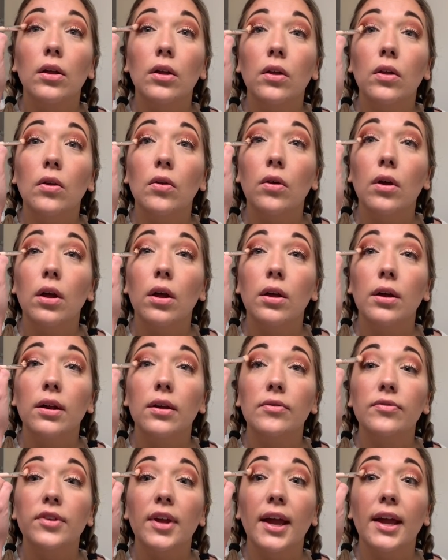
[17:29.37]
You could
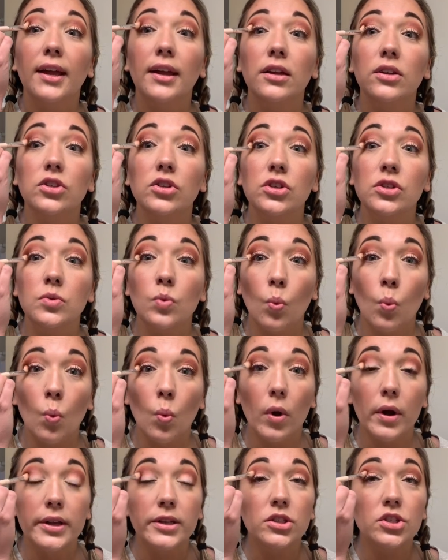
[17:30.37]
have taken just
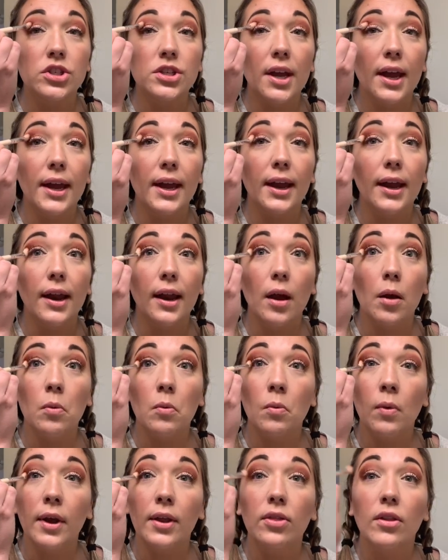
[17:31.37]
one shade
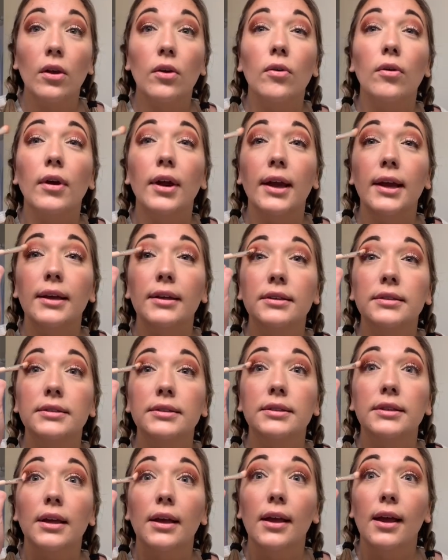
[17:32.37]
and went in the
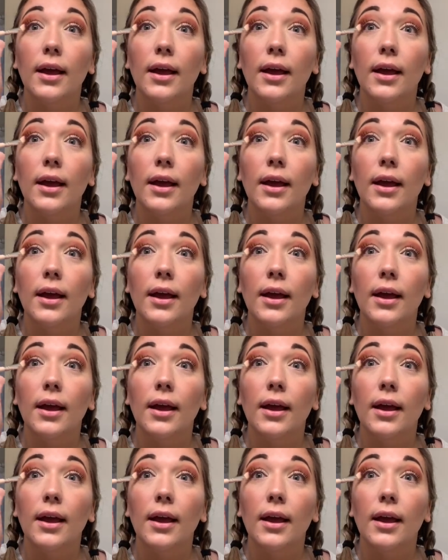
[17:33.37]
crease